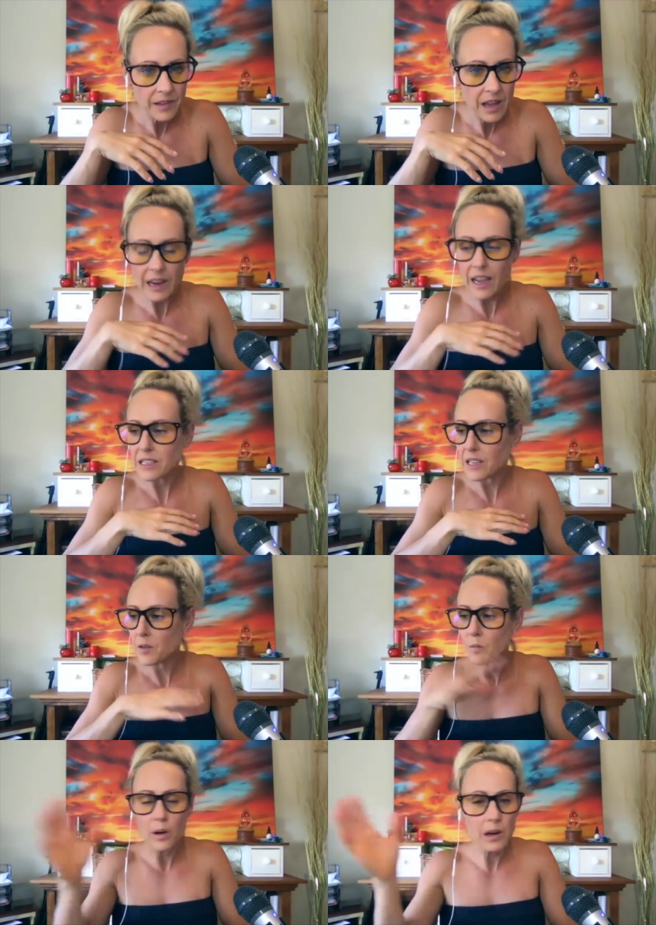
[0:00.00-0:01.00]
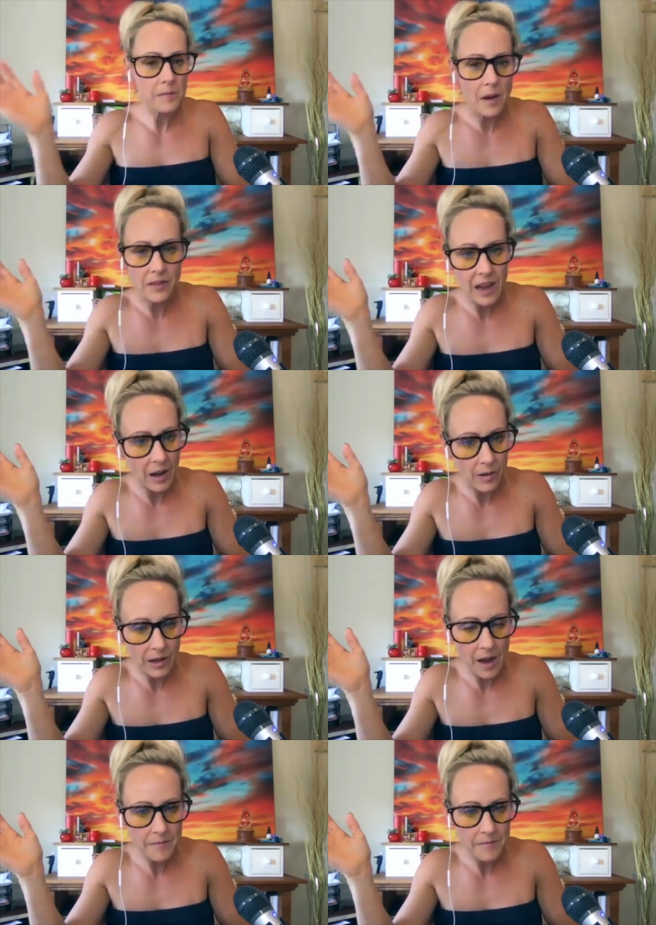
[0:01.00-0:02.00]
And I didn't worry about the
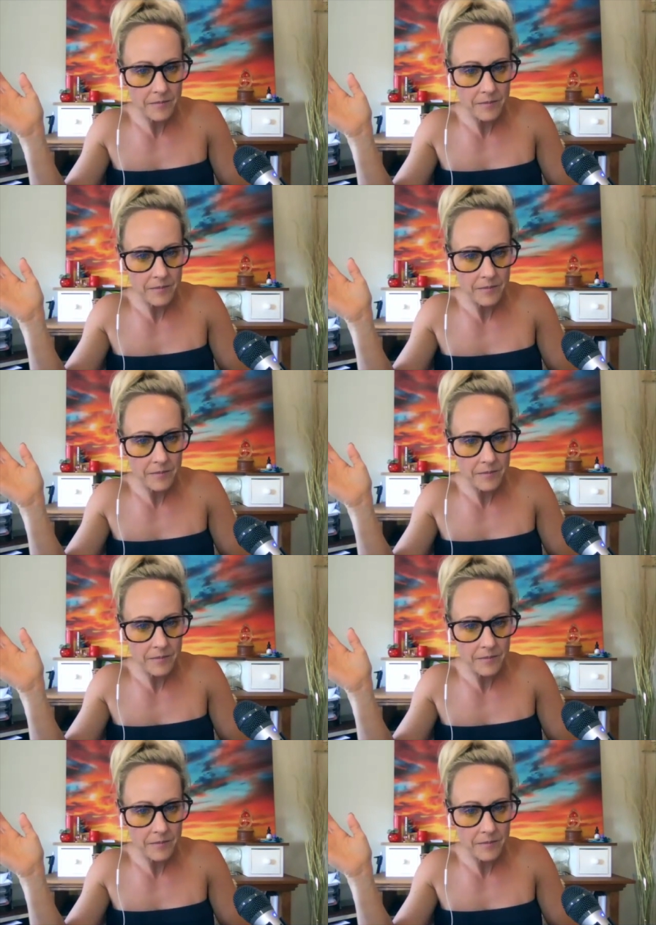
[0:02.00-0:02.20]
outcome.